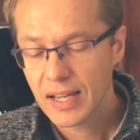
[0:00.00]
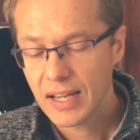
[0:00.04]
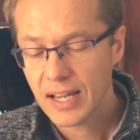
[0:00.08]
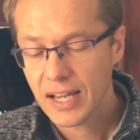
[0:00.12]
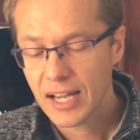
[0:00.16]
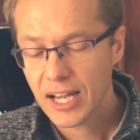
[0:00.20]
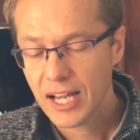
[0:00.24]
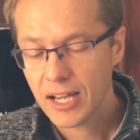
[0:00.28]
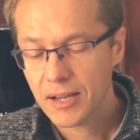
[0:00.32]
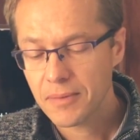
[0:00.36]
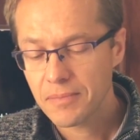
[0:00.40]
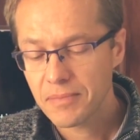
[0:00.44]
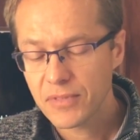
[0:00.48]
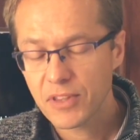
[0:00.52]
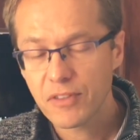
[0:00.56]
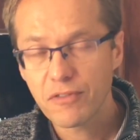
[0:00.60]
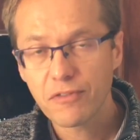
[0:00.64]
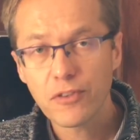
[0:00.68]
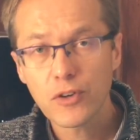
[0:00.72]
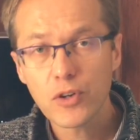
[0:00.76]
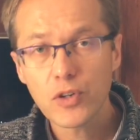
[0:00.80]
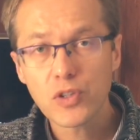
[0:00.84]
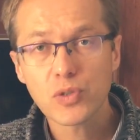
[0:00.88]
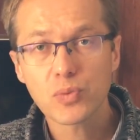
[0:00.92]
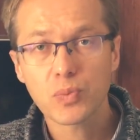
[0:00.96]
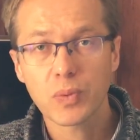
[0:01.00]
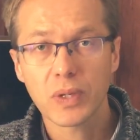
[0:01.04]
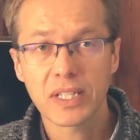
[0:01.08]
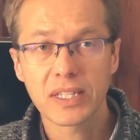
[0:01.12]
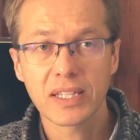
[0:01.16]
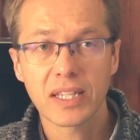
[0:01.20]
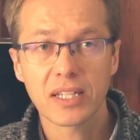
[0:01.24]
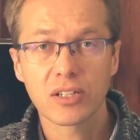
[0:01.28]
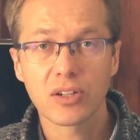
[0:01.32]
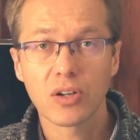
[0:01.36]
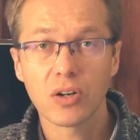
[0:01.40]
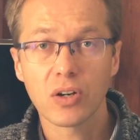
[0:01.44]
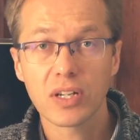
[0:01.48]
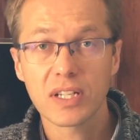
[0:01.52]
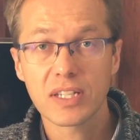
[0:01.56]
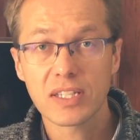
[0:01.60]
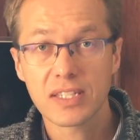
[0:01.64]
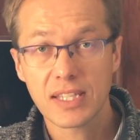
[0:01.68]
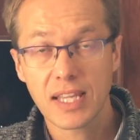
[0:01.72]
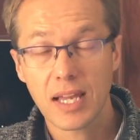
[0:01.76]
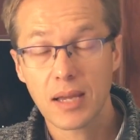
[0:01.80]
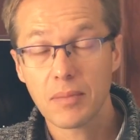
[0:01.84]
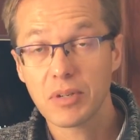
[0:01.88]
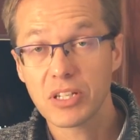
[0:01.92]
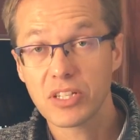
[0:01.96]
Um, the first one that God
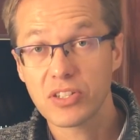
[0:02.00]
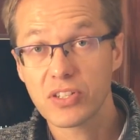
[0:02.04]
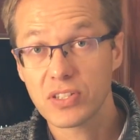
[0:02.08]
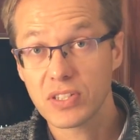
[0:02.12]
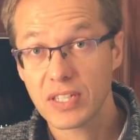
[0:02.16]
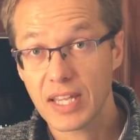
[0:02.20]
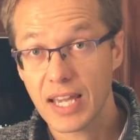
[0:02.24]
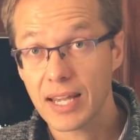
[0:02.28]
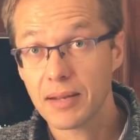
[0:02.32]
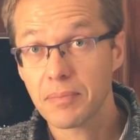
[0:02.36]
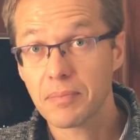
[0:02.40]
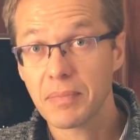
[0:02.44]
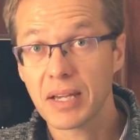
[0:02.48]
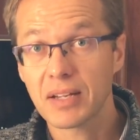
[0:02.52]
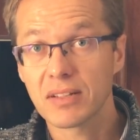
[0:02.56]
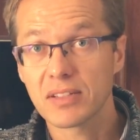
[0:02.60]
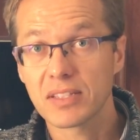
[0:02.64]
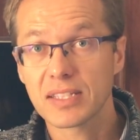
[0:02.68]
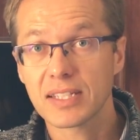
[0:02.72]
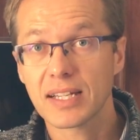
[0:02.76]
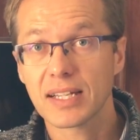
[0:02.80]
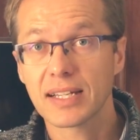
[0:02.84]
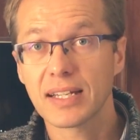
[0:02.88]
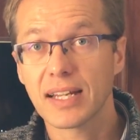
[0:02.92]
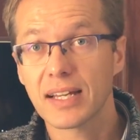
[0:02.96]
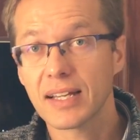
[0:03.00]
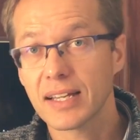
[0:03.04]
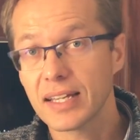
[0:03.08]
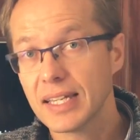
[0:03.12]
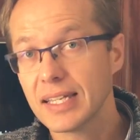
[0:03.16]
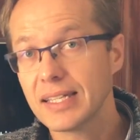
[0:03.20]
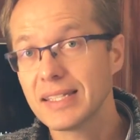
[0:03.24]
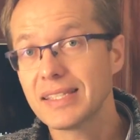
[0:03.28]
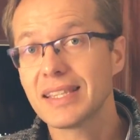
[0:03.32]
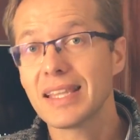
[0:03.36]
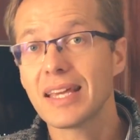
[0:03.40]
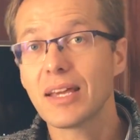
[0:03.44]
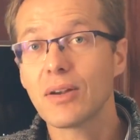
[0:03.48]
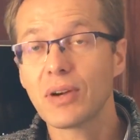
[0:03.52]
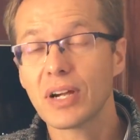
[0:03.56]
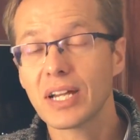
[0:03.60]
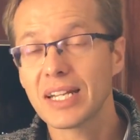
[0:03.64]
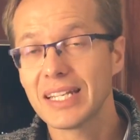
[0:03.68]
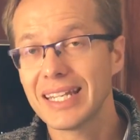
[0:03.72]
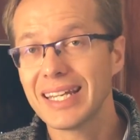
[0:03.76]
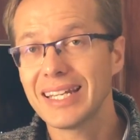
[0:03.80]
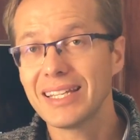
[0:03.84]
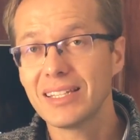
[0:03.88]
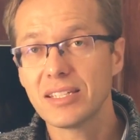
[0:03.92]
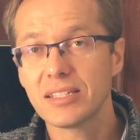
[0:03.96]
establishes at Mount Sinai is their
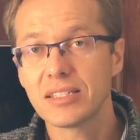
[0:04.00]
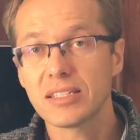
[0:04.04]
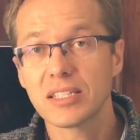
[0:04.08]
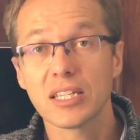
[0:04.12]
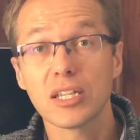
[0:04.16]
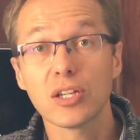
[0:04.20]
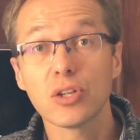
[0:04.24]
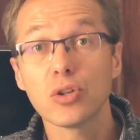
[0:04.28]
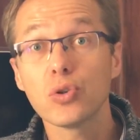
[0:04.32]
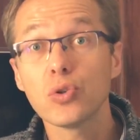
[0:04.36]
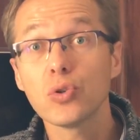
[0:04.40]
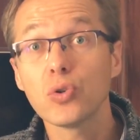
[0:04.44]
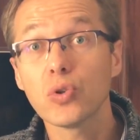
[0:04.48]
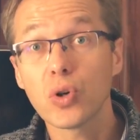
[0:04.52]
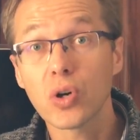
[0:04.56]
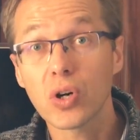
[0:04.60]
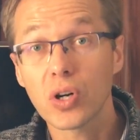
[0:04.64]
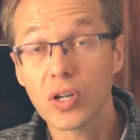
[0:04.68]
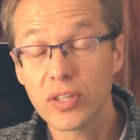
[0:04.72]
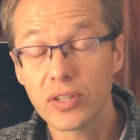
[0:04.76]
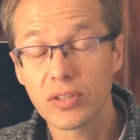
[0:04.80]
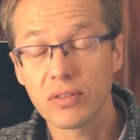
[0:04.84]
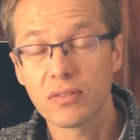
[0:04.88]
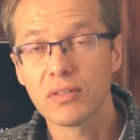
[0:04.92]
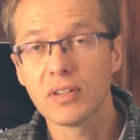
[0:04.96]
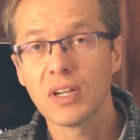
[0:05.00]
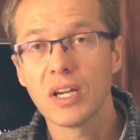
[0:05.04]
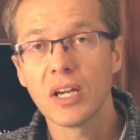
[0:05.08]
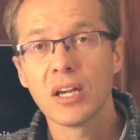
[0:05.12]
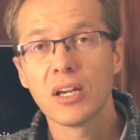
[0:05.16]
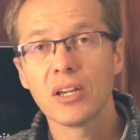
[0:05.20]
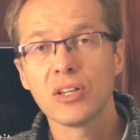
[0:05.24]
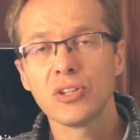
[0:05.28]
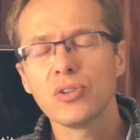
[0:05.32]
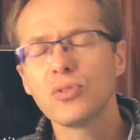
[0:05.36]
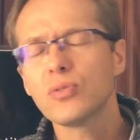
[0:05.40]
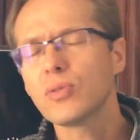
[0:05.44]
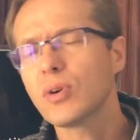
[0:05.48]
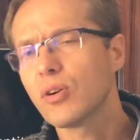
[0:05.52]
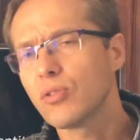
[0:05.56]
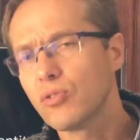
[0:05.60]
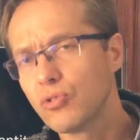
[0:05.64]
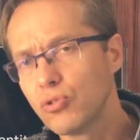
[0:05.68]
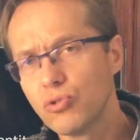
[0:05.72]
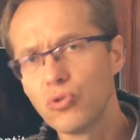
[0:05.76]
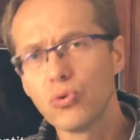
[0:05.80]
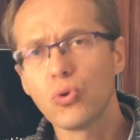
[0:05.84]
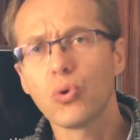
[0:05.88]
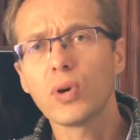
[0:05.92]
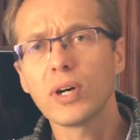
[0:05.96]
identity. Who are you? You're a
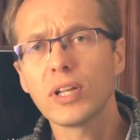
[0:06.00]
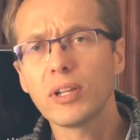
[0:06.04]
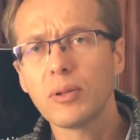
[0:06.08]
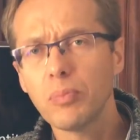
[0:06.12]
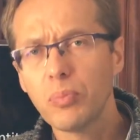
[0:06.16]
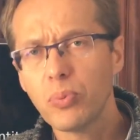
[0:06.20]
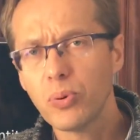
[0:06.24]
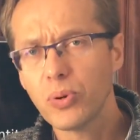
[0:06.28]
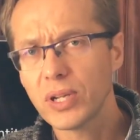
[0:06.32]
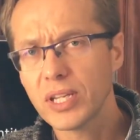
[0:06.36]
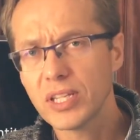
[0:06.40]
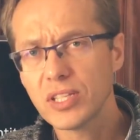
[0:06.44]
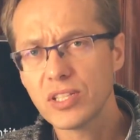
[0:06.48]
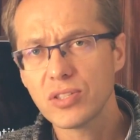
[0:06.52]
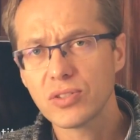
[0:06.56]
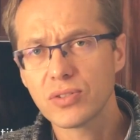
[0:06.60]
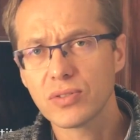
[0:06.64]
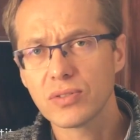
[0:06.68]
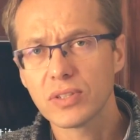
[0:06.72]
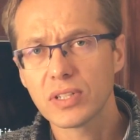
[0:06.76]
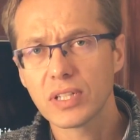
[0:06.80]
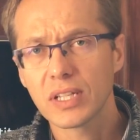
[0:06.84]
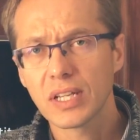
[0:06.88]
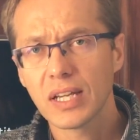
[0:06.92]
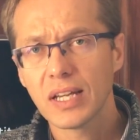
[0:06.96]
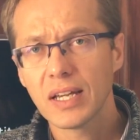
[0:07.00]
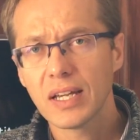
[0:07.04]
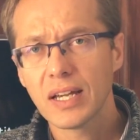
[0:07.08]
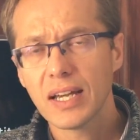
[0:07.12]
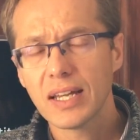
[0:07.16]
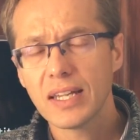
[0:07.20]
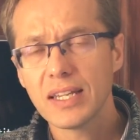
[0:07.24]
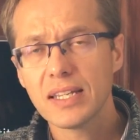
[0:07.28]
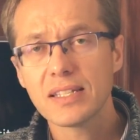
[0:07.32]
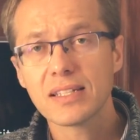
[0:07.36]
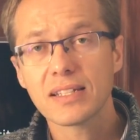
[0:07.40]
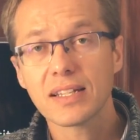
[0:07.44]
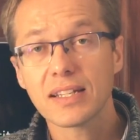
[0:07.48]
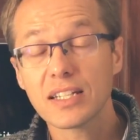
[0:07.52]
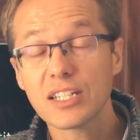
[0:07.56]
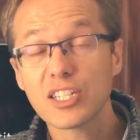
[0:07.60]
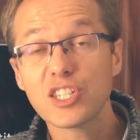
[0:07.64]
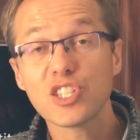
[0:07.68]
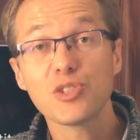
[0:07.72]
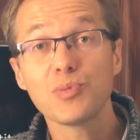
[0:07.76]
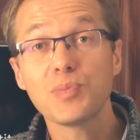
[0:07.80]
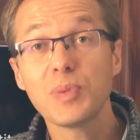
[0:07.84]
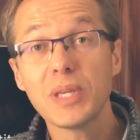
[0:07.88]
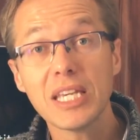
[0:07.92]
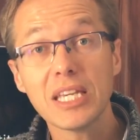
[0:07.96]
royal priesthood. And he's going to
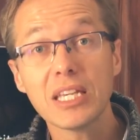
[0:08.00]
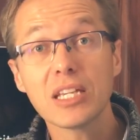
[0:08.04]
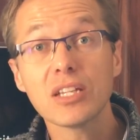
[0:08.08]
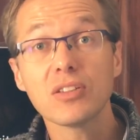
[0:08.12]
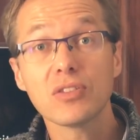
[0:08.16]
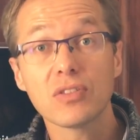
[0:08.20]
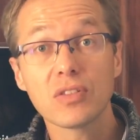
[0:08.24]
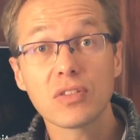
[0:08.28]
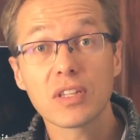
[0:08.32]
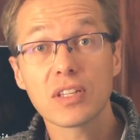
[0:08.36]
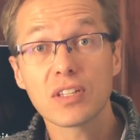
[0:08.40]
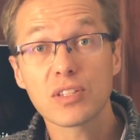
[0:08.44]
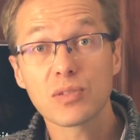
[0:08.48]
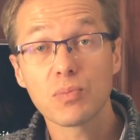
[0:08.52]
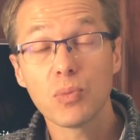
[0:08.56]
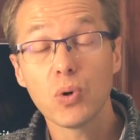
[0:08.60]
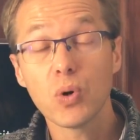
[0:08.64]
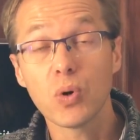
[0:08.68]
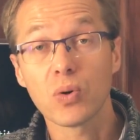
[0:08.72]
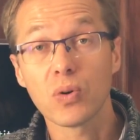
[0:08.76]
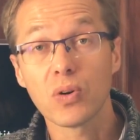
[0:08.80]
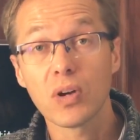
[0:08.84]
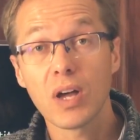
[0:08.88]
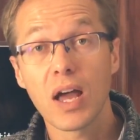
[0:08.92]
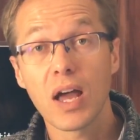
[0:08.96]
speak into this more.